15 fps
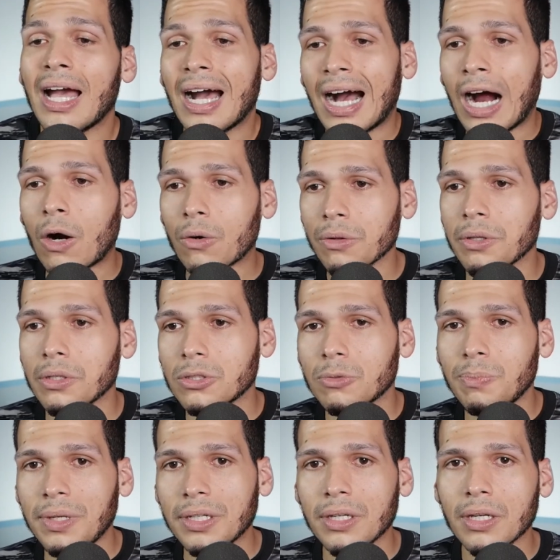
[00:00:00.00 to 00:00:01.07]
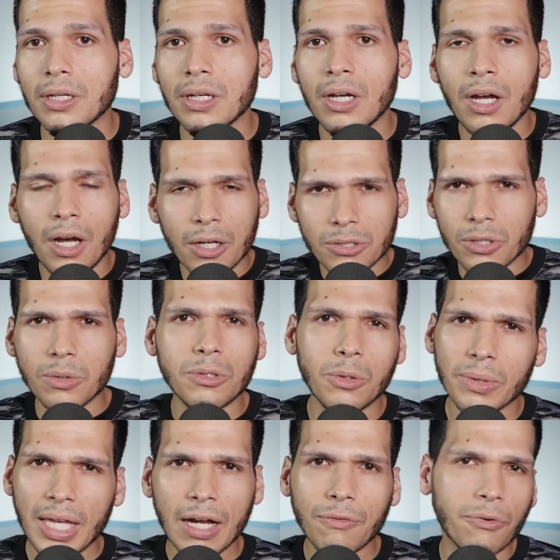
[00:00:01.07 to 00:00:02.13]
How are they speaking? So do
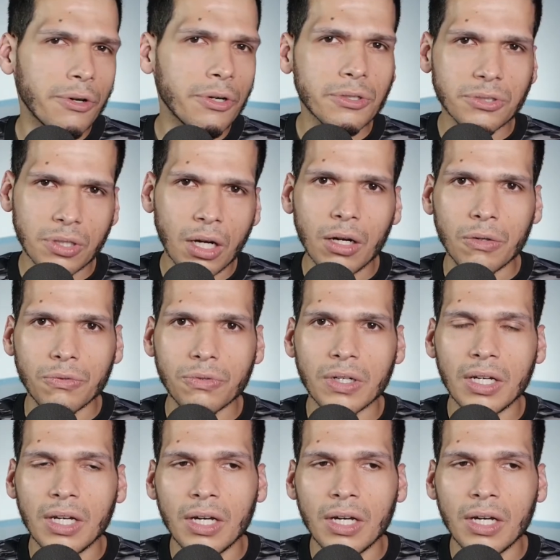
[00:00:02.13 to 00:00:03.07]
that for yourself.